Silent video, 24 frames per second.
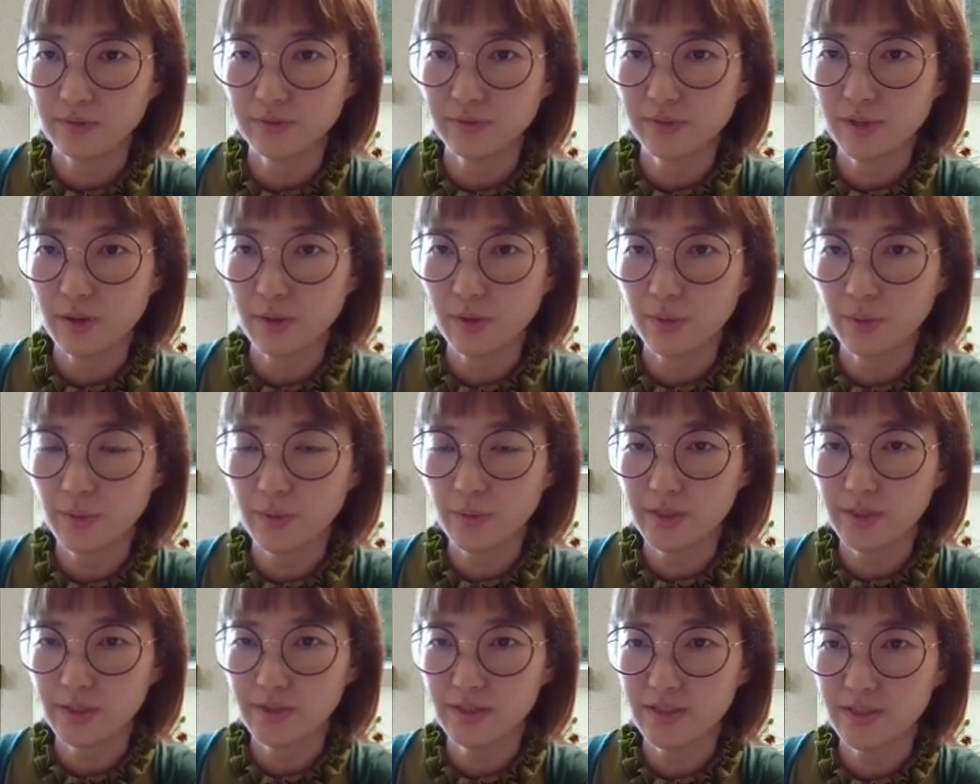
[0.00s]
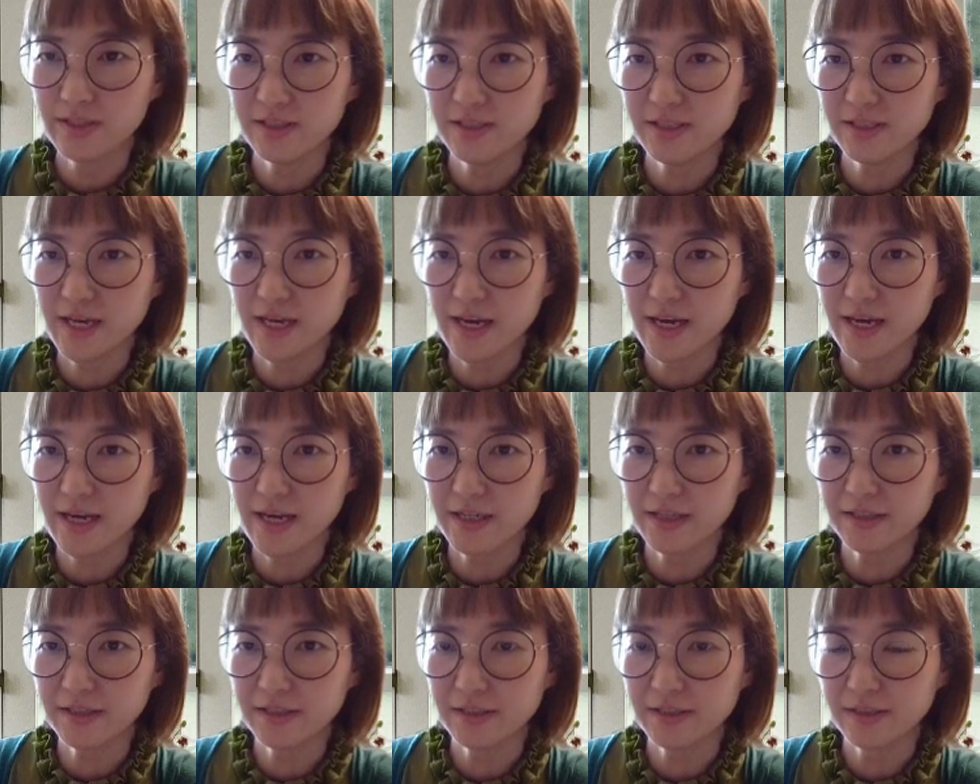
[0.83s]
So in this
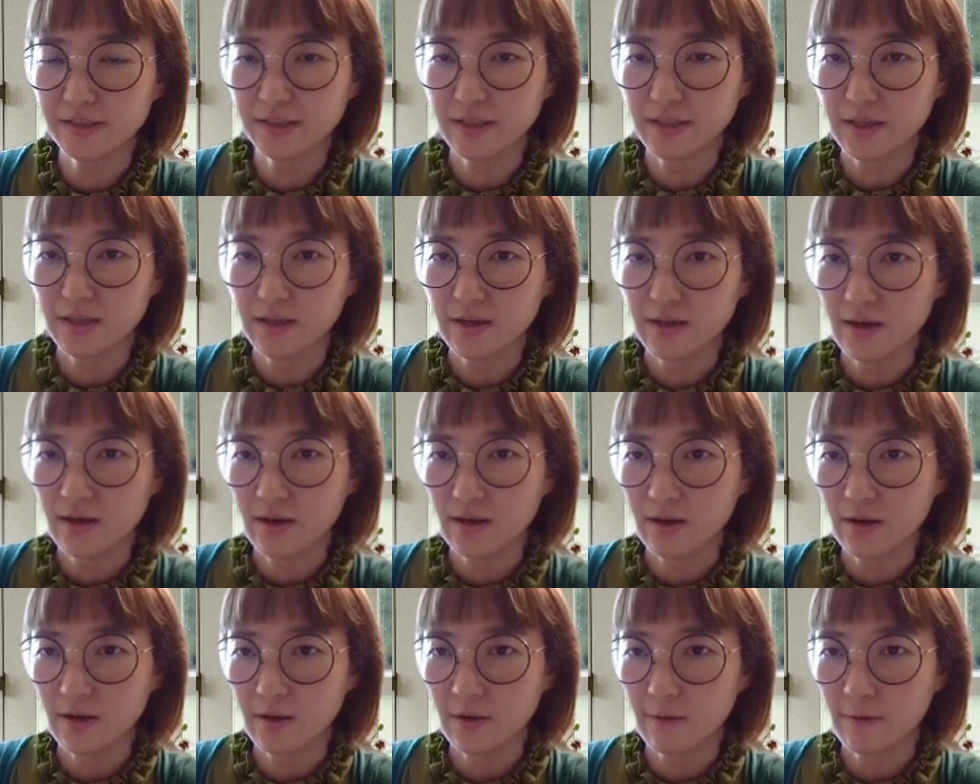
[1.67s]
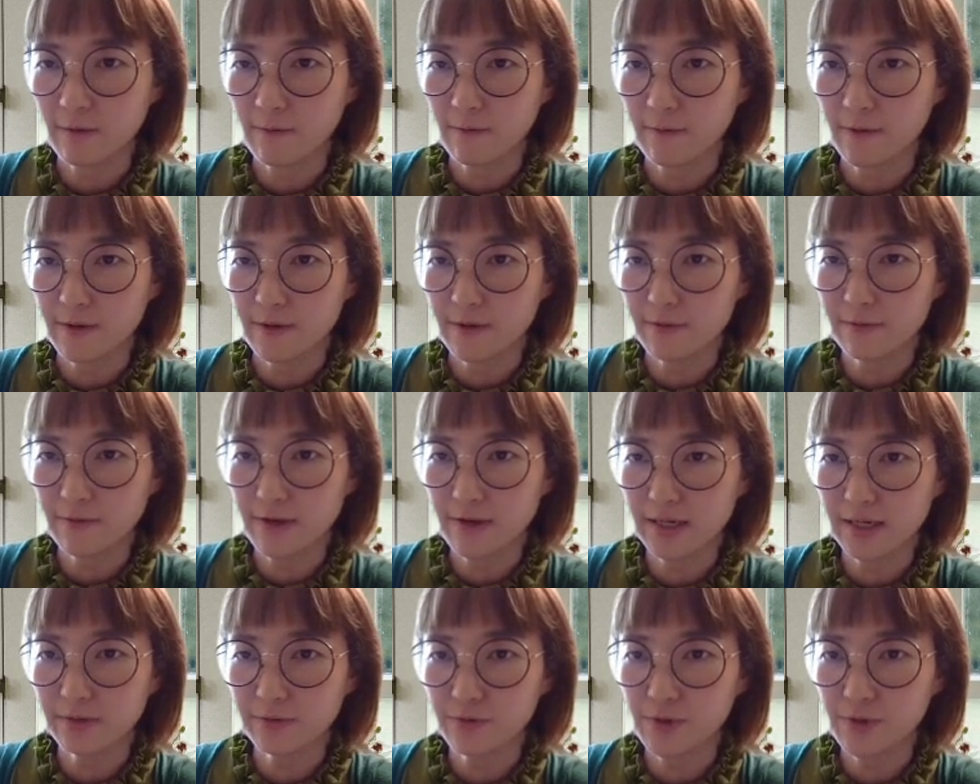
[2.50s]
case, if
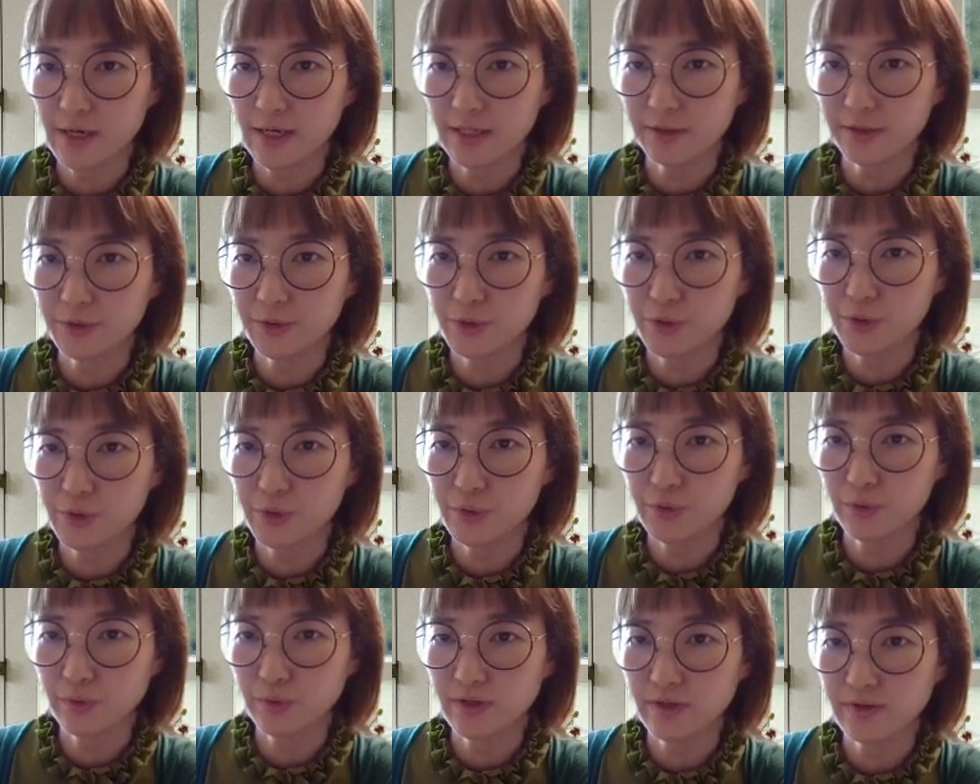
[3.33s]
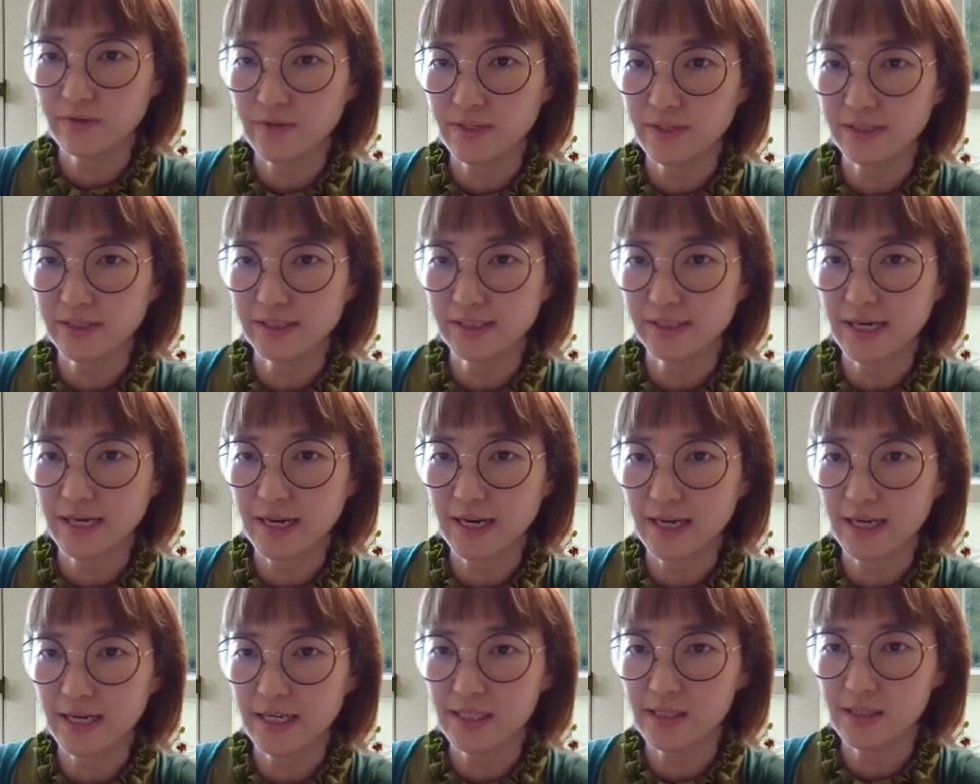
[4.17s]
I try to live
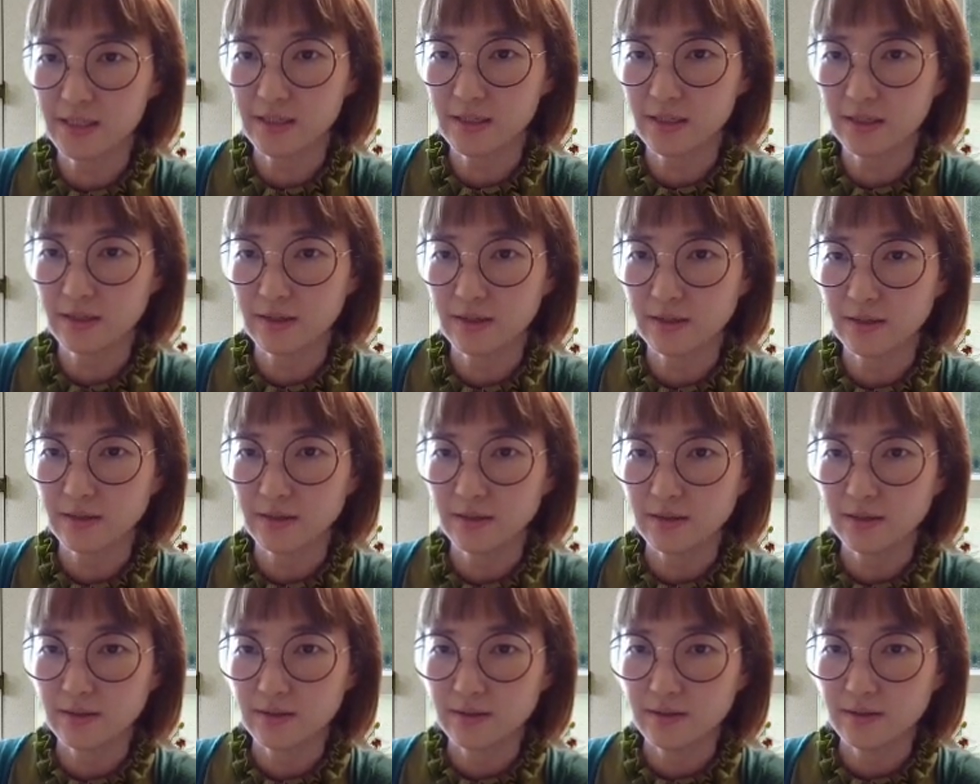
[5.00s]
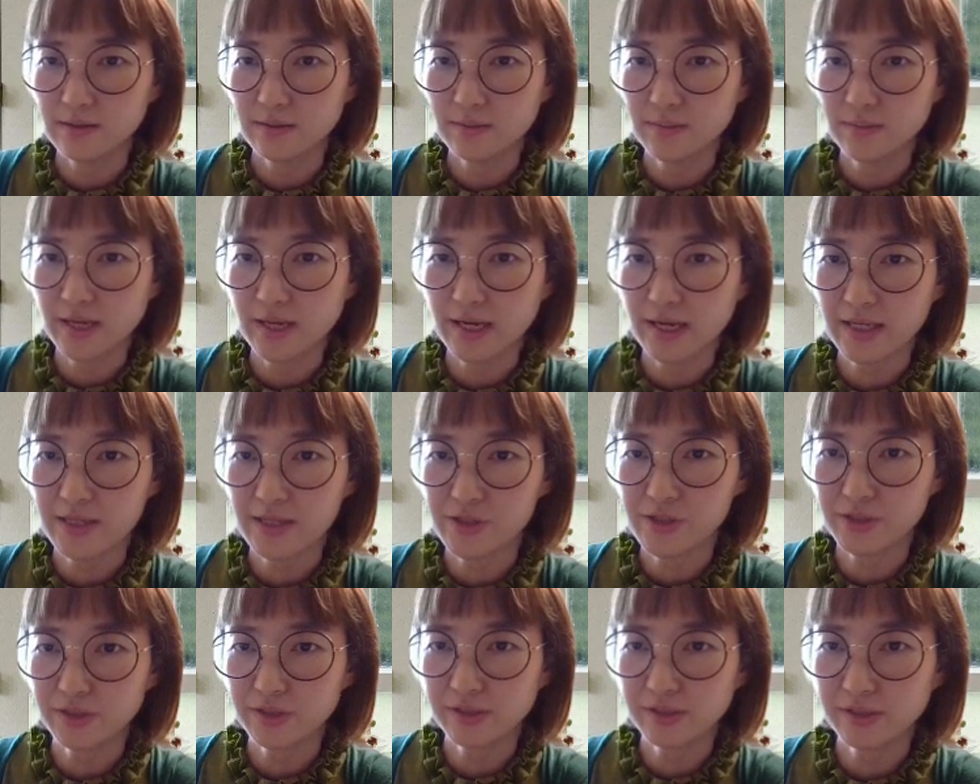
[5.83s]
inside, black
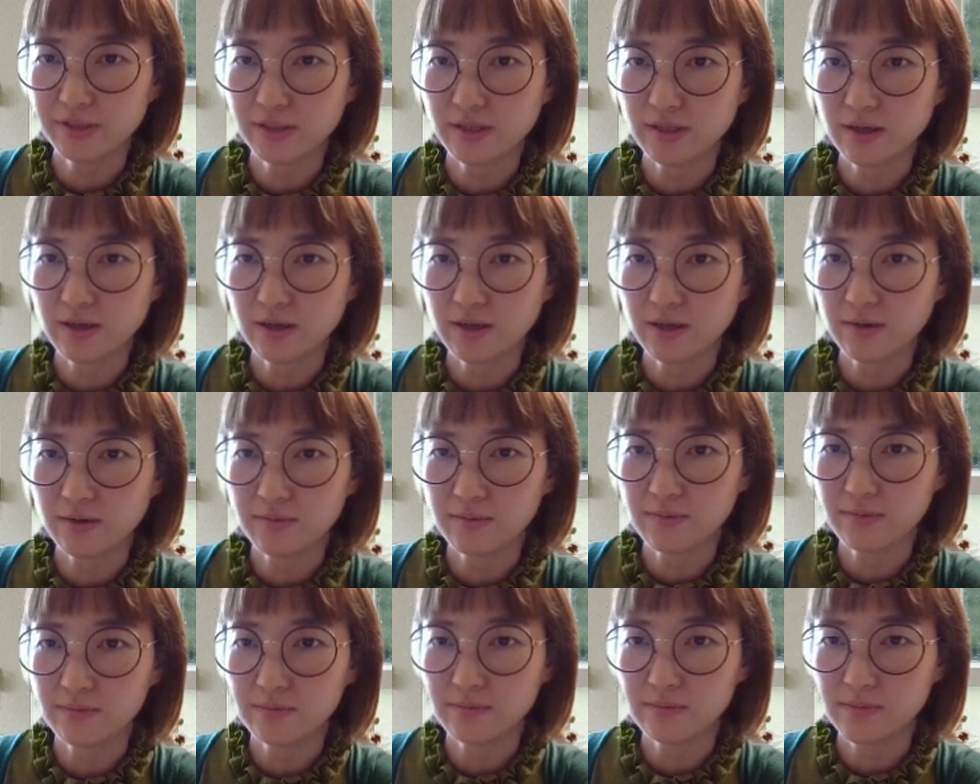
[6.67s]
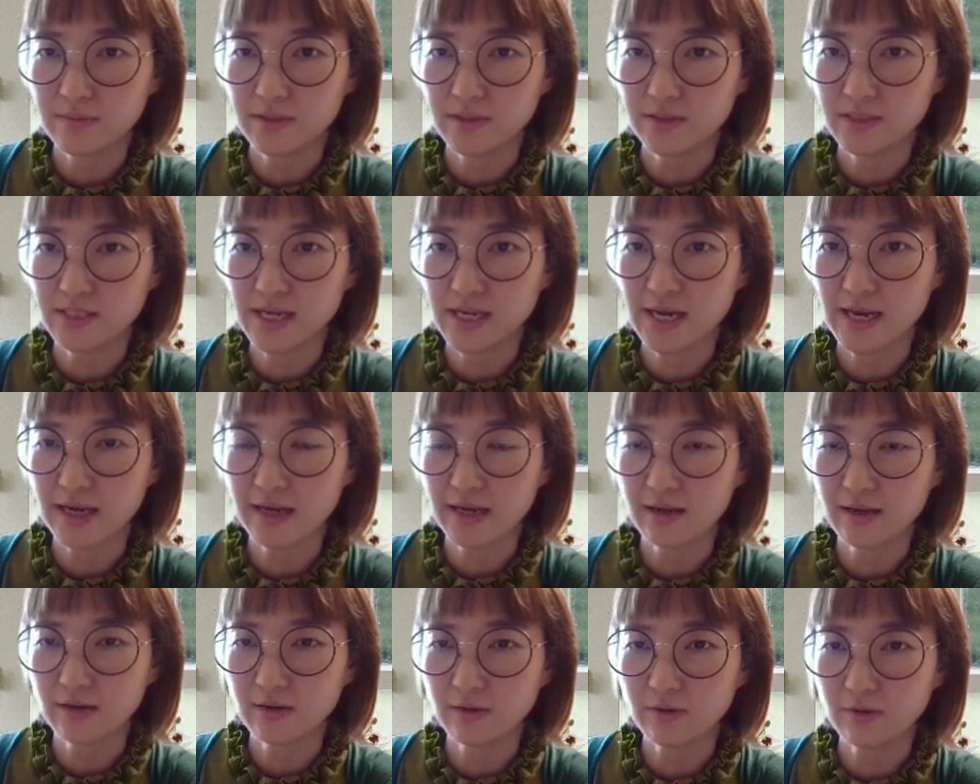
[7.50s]
can just
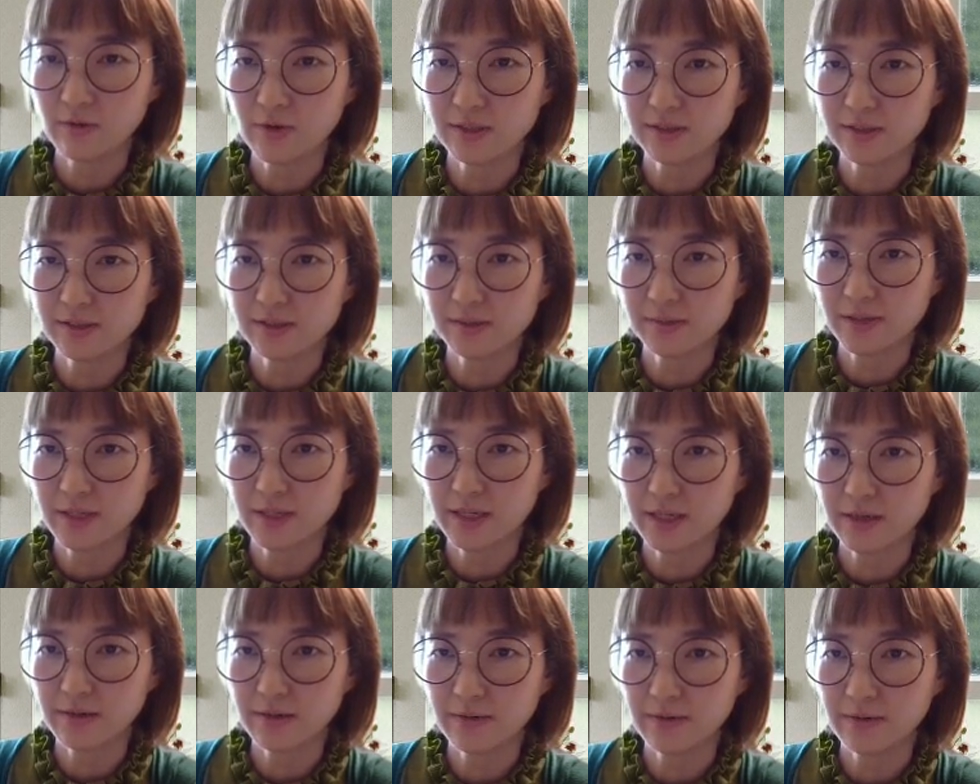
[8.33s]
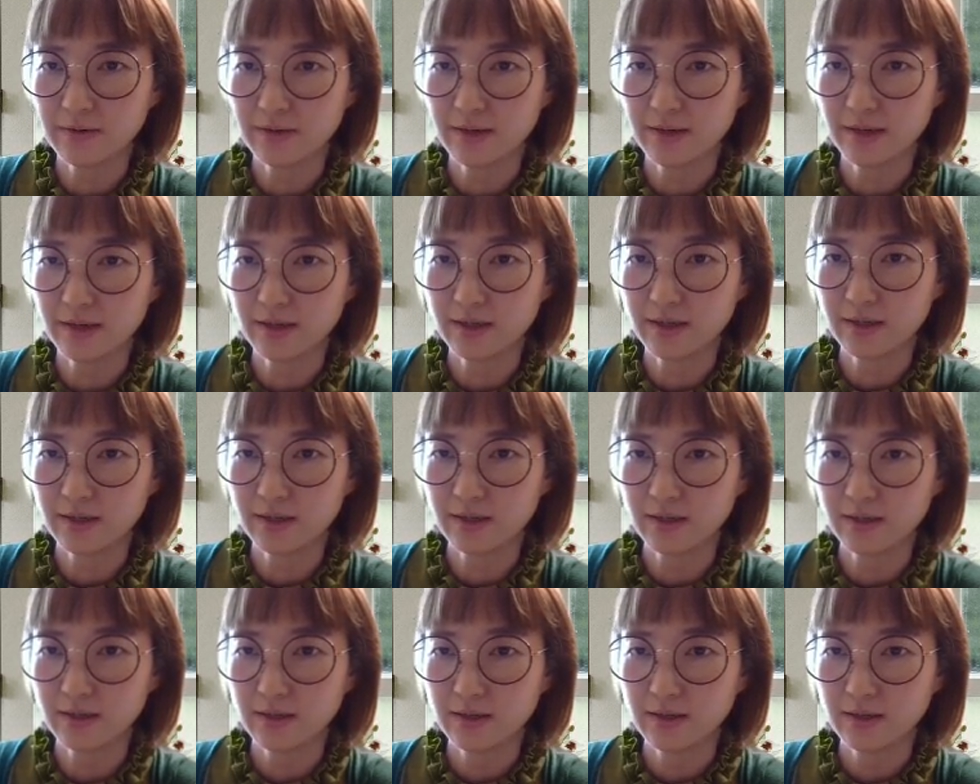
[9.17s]
attack aggressively, like